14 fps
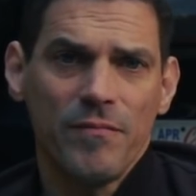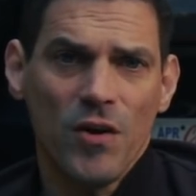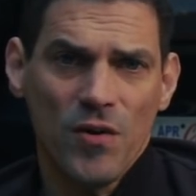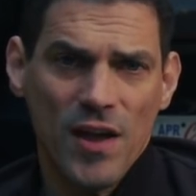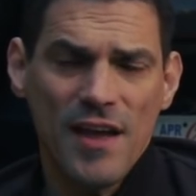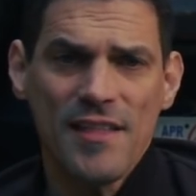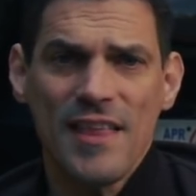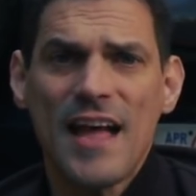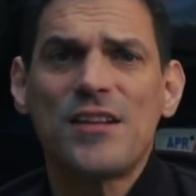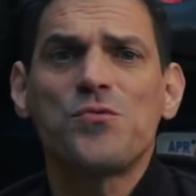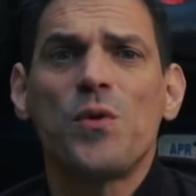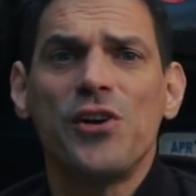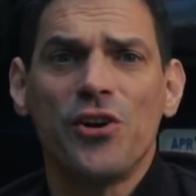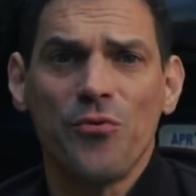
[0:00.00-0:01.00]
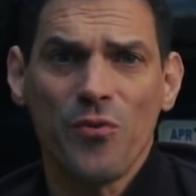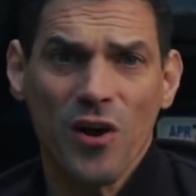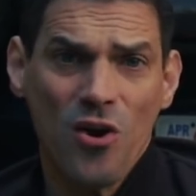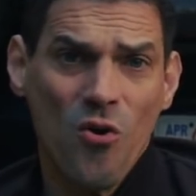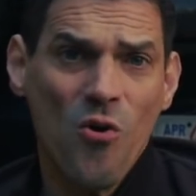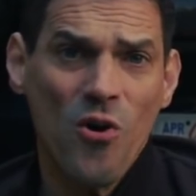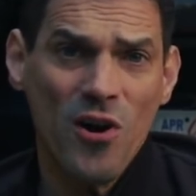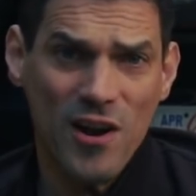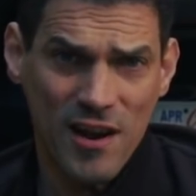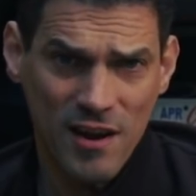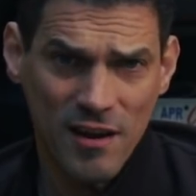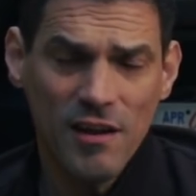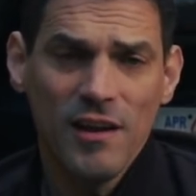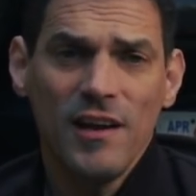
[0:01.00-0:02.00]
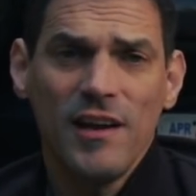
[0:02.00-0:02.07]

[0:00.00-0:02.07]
Okay, and that's what you're recording